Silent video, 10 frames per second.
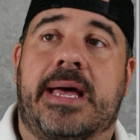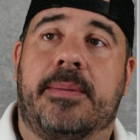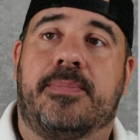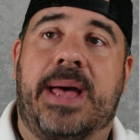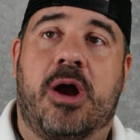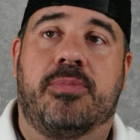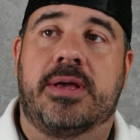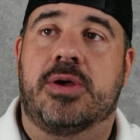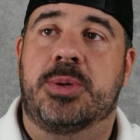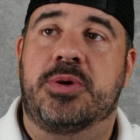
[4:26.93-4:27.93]
Power play
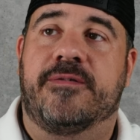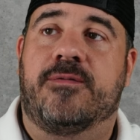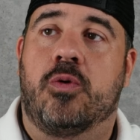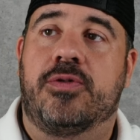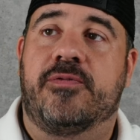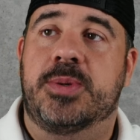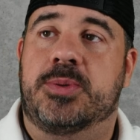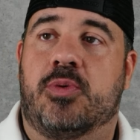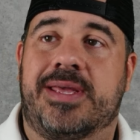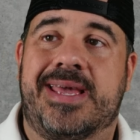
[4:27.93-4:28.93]
goals, you're fourth versus
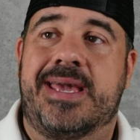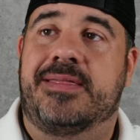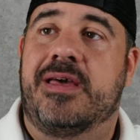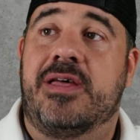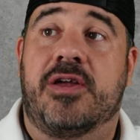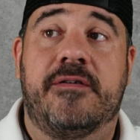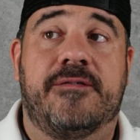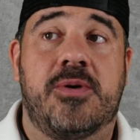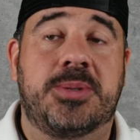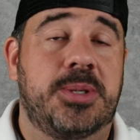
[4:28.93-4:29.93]
28th. Their
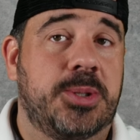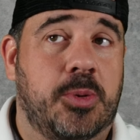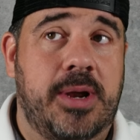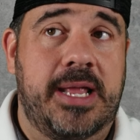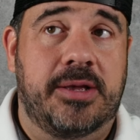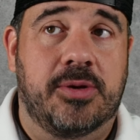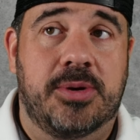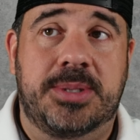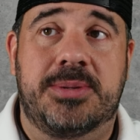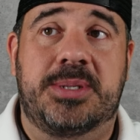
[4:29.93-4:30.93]
first is shorthanded
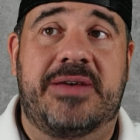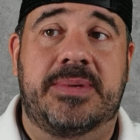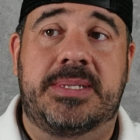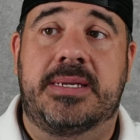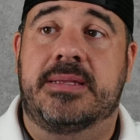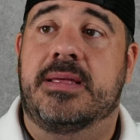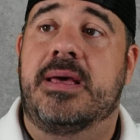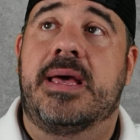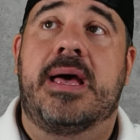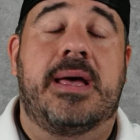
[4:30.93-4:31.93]
goals. They're 17th.
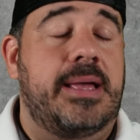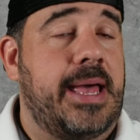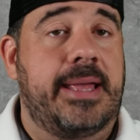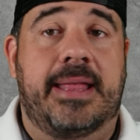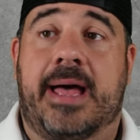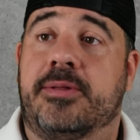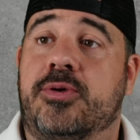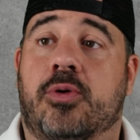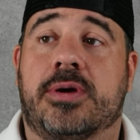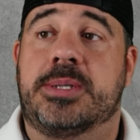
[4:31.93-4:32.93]
Hey, New
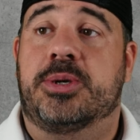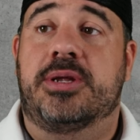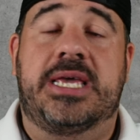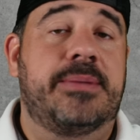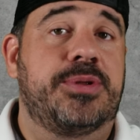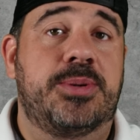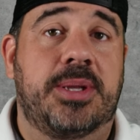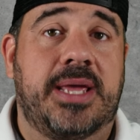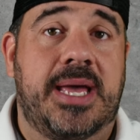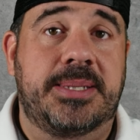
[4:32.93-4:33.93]
York is good at keeping dudes on
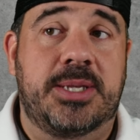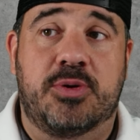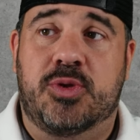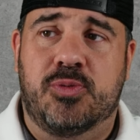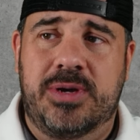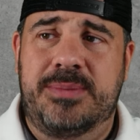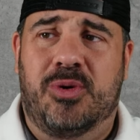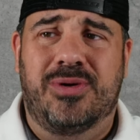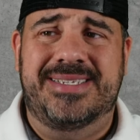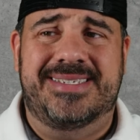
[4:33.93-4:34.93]
the ice, though.
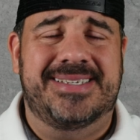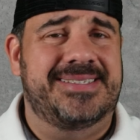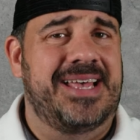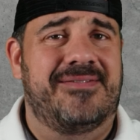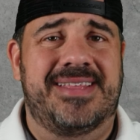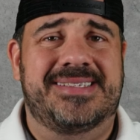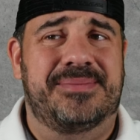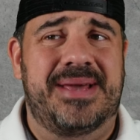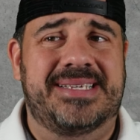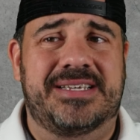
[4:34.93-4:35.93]
3.67, that's
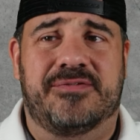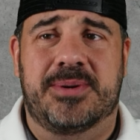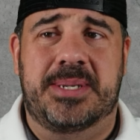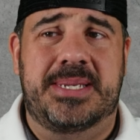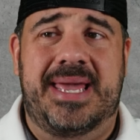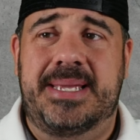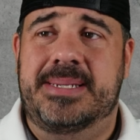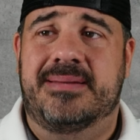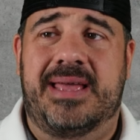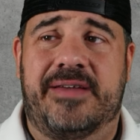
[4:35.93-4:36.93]
amazing, versus
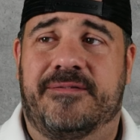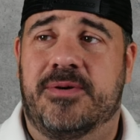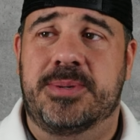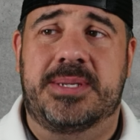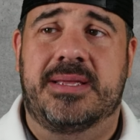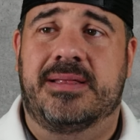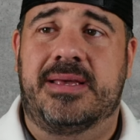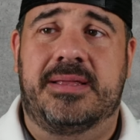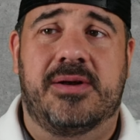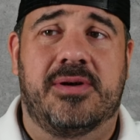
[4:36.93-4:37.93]
8. Hey, first in the
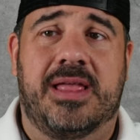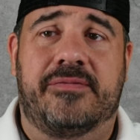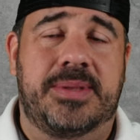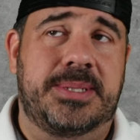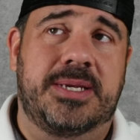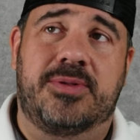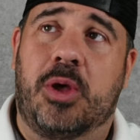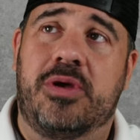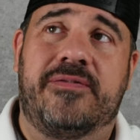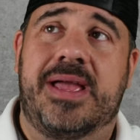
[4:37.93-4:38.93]
league, they're 11th. So the
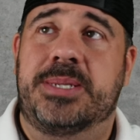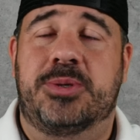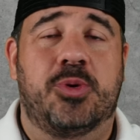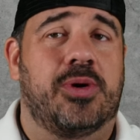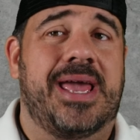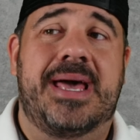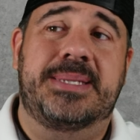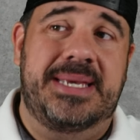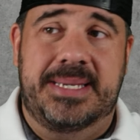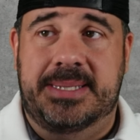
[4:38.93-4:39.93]
only advantage New York has
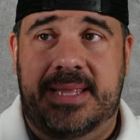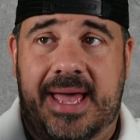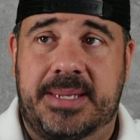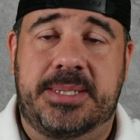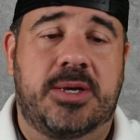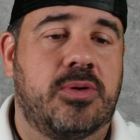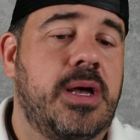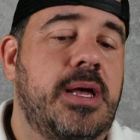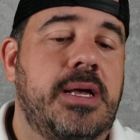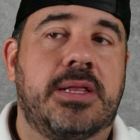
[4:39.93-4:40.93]
is that. So
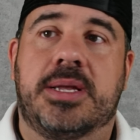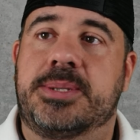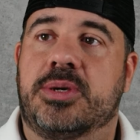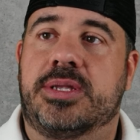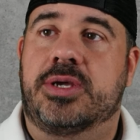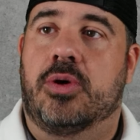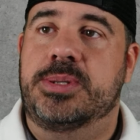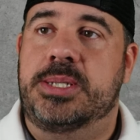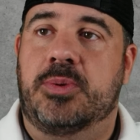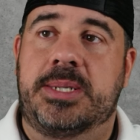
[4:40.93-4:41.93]
let's look at the goalie
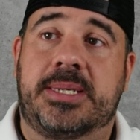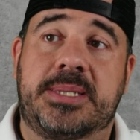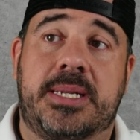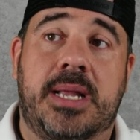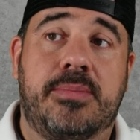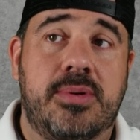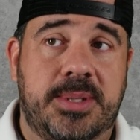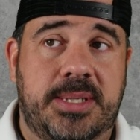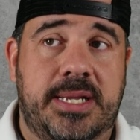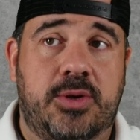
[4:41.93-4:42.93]
situation because the
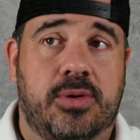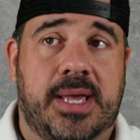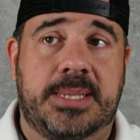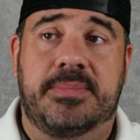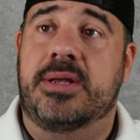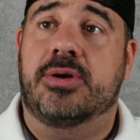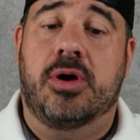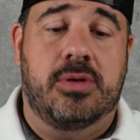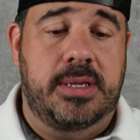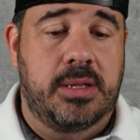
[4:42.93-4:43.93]
numbers say New York has a better
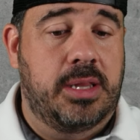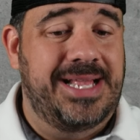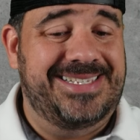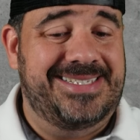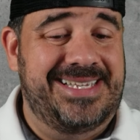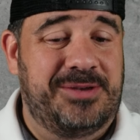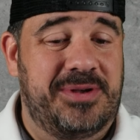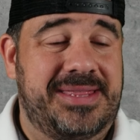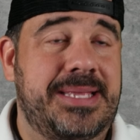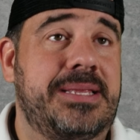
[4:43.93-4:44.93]
goalie. Let's see
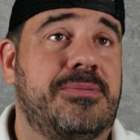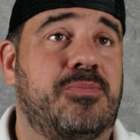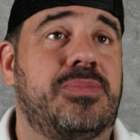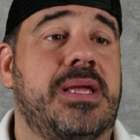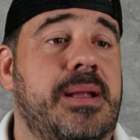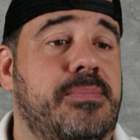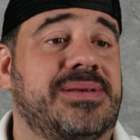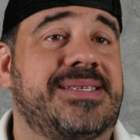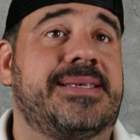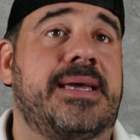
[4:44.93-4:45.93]
what the
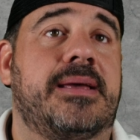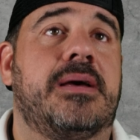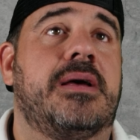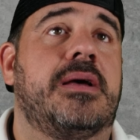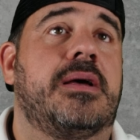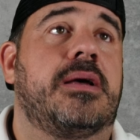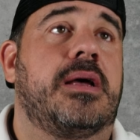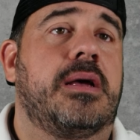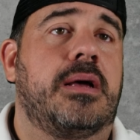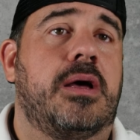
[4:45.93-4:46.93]
numbers say.
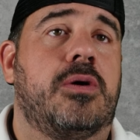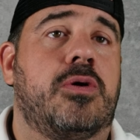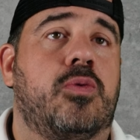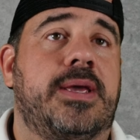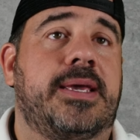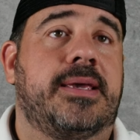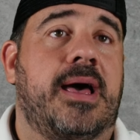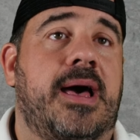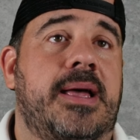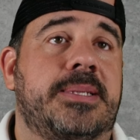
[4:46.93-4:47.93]
Oh, we
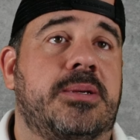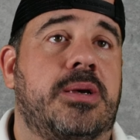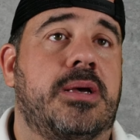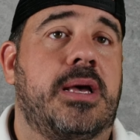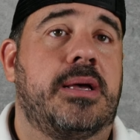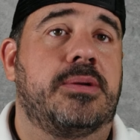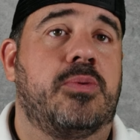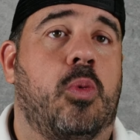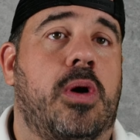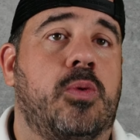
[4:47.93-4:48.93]
got
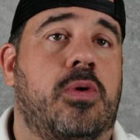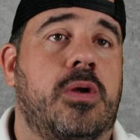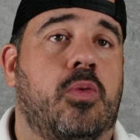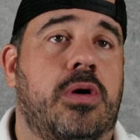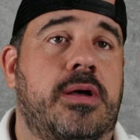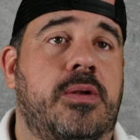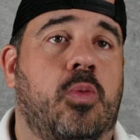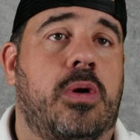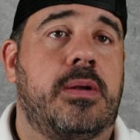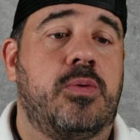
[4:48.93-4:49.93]

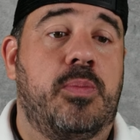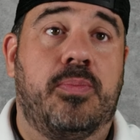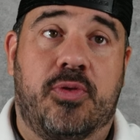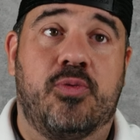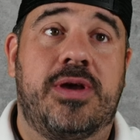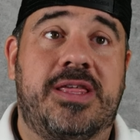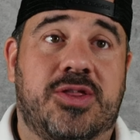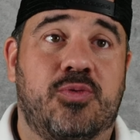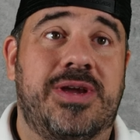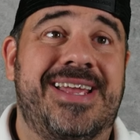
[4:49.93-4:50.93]
1-1-1,
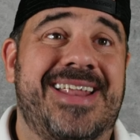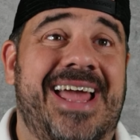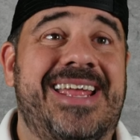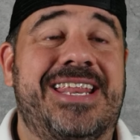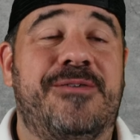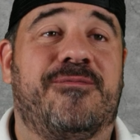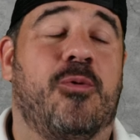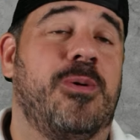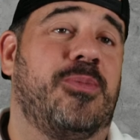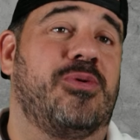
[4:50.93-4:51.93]
1-3-3,
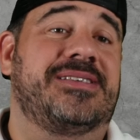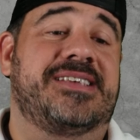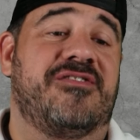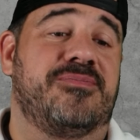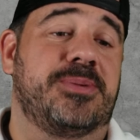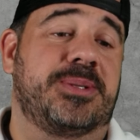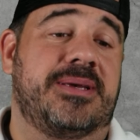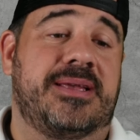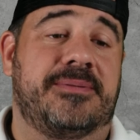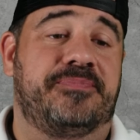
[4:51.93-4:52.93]

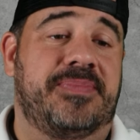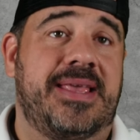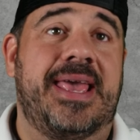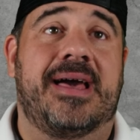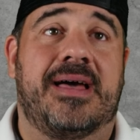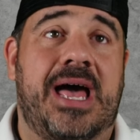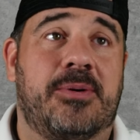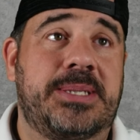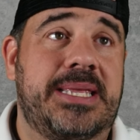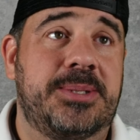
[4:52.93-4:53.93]
94.7%. Yeah, I
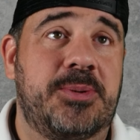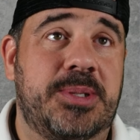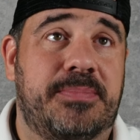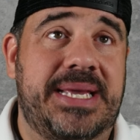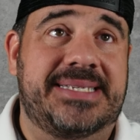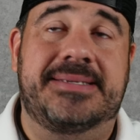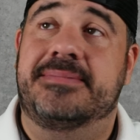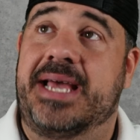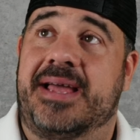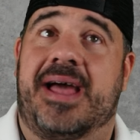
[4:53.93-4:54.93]
would say this dude's a beast.
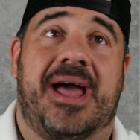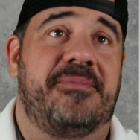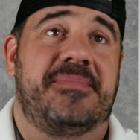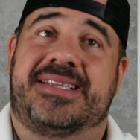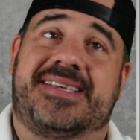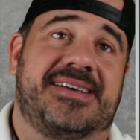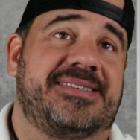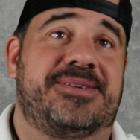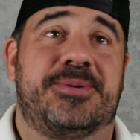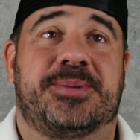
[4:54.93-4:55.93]
I mean,
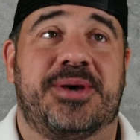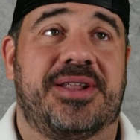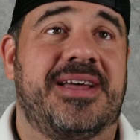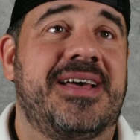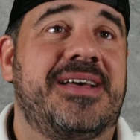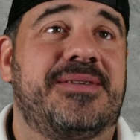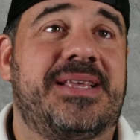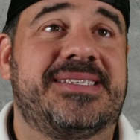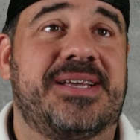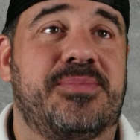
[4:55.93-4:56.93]
dude's good.
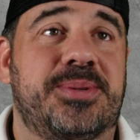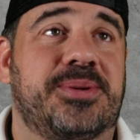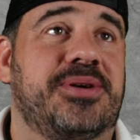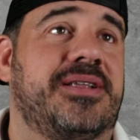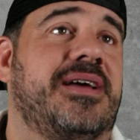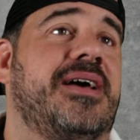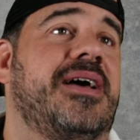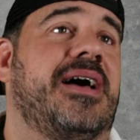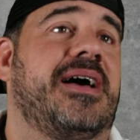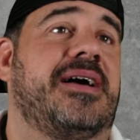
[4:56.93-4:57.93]
These numbers are good.
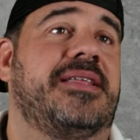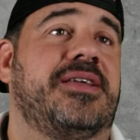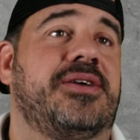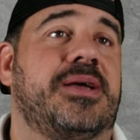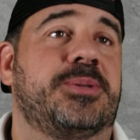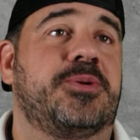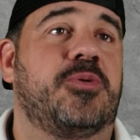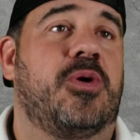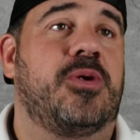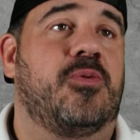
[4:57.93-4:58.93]
Then you got
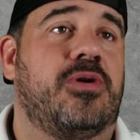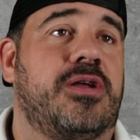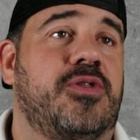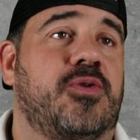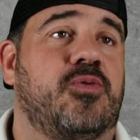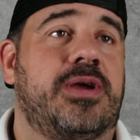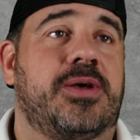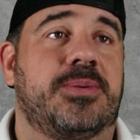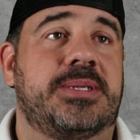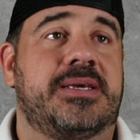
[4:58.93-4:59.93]
2-1-1, three
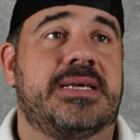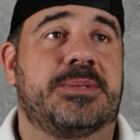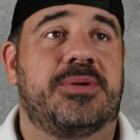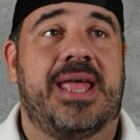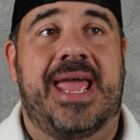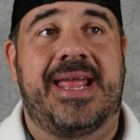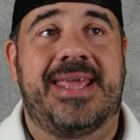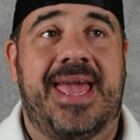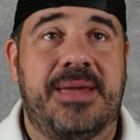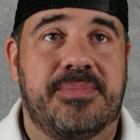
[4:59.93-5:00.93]
goals against with an
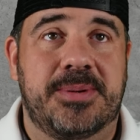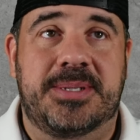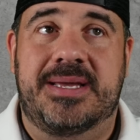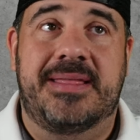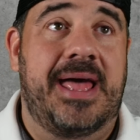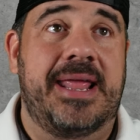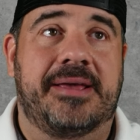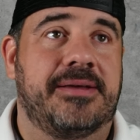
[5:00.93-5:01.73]
88%. That ain't good.